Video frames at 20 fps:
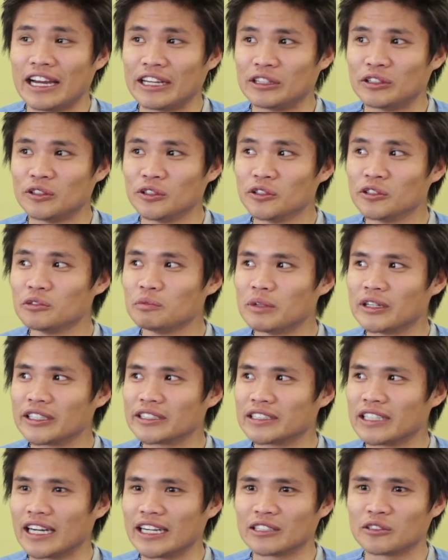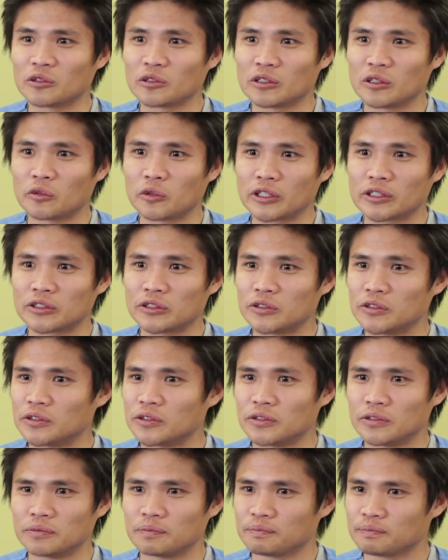I do, but I don't know where
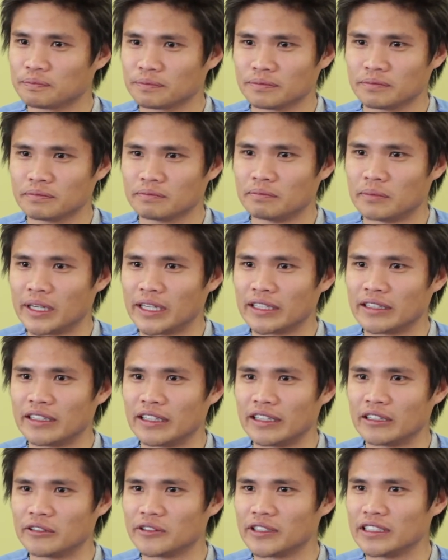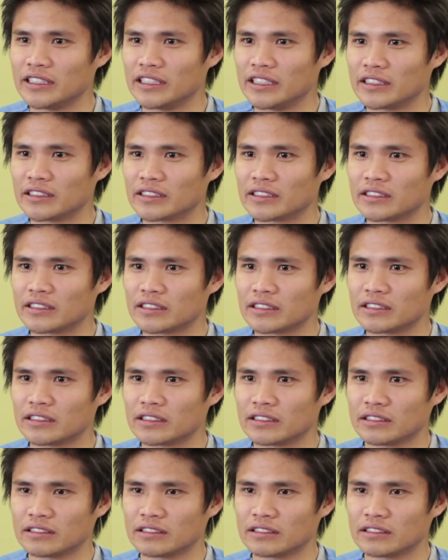to buy the ingredients.